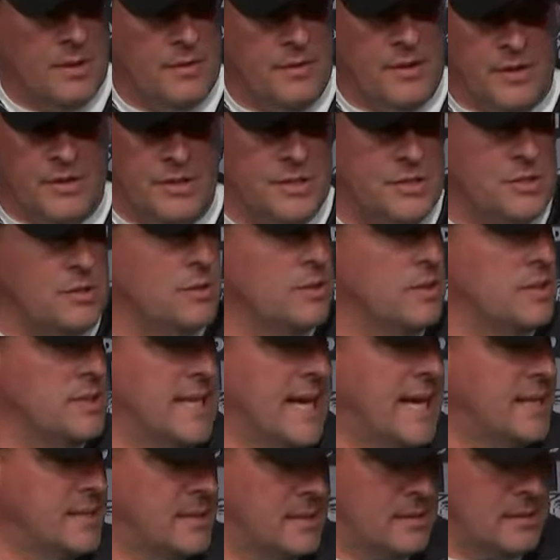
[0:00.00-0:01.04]
They're just doing
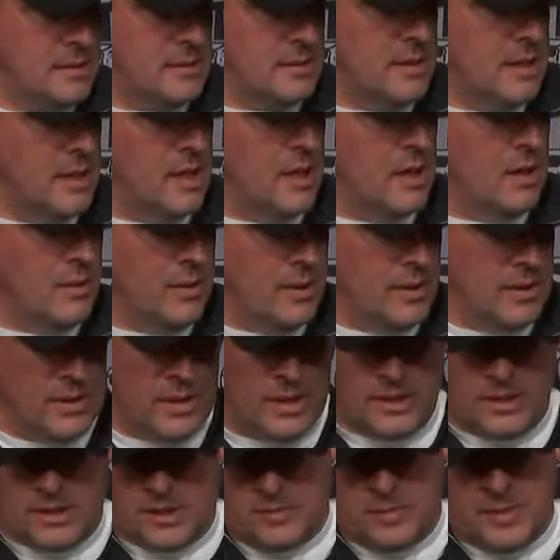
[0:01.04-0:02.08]
tests, you know,
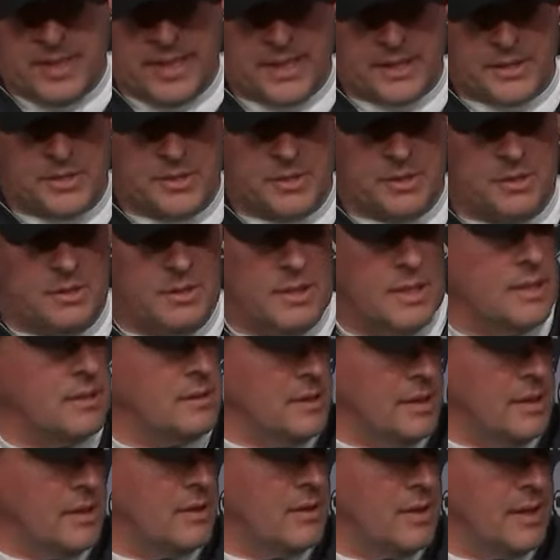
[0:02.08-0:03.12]
and just making sure that,
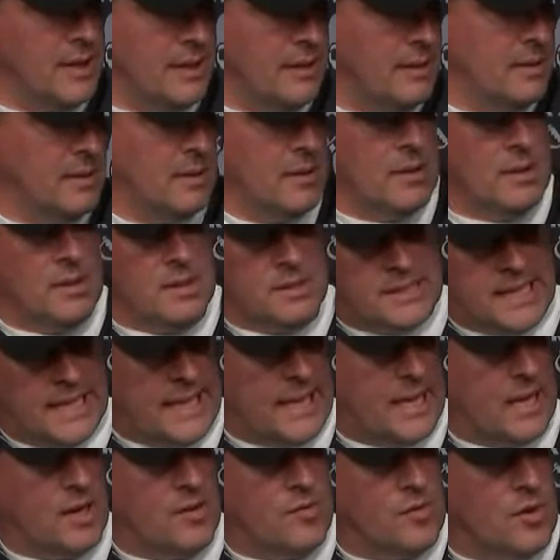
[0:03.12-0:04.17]
you know, they take
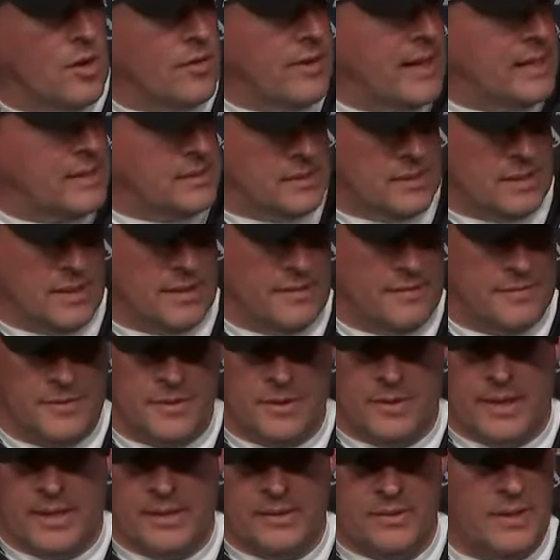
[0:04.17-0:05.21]
care of all that stuff.
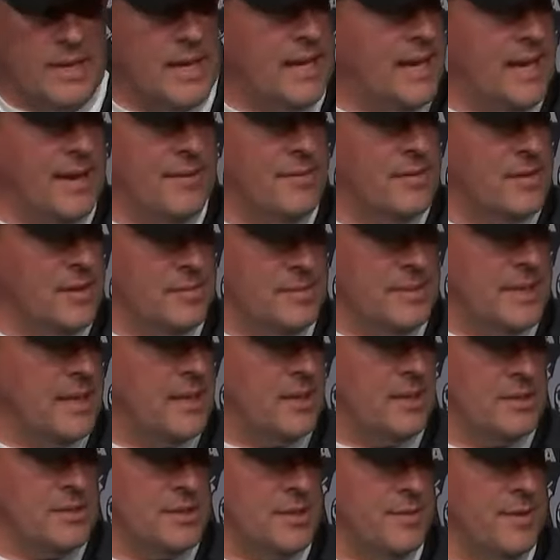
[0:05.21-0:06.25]
So I do not have an update
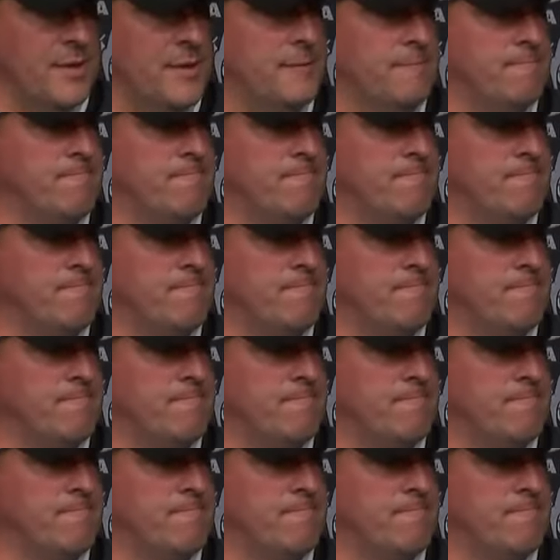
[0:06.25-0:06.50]
on Jimmy.